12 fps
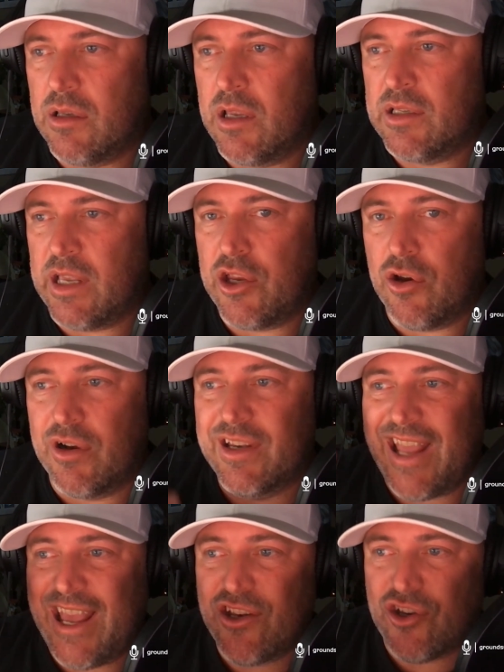It's like you're
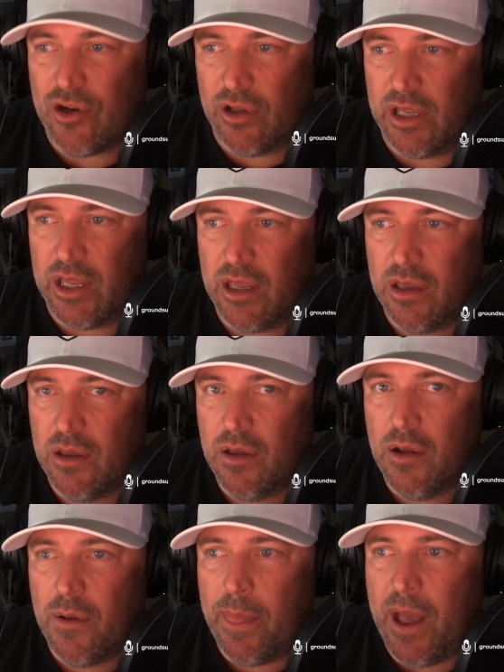intentionally
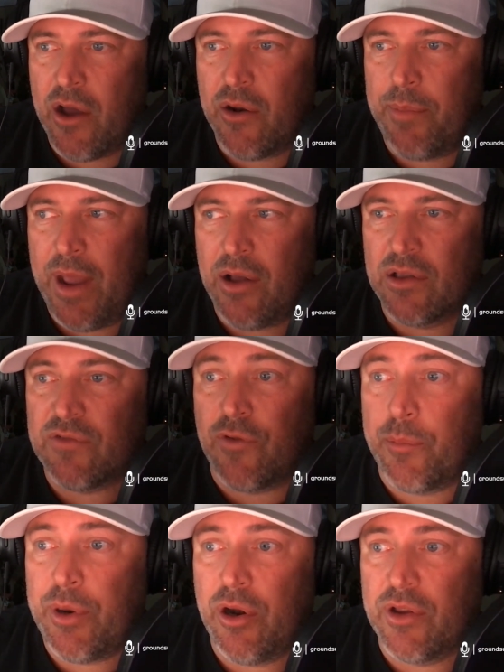out of balance for a
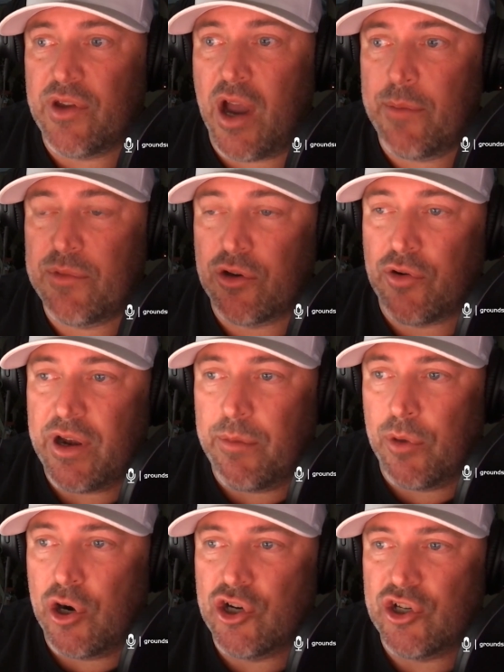period of time to create
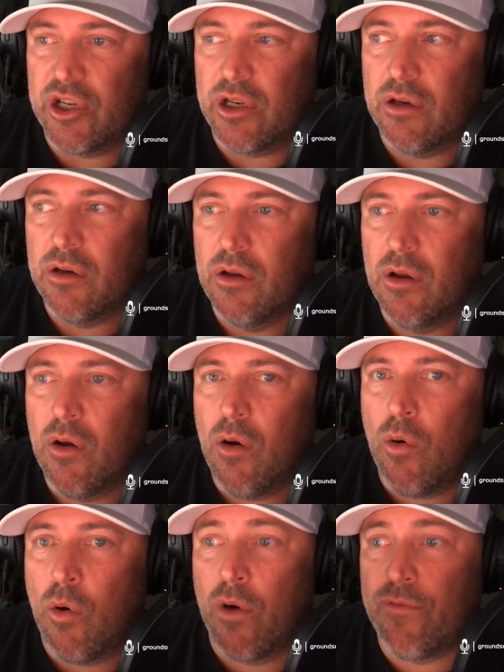immersion
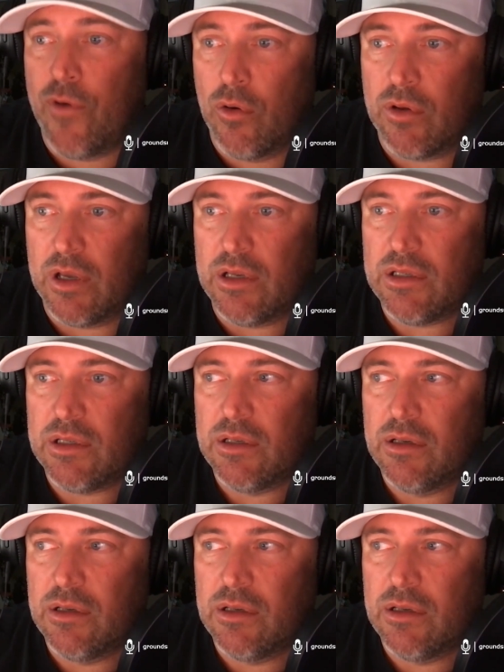or focus.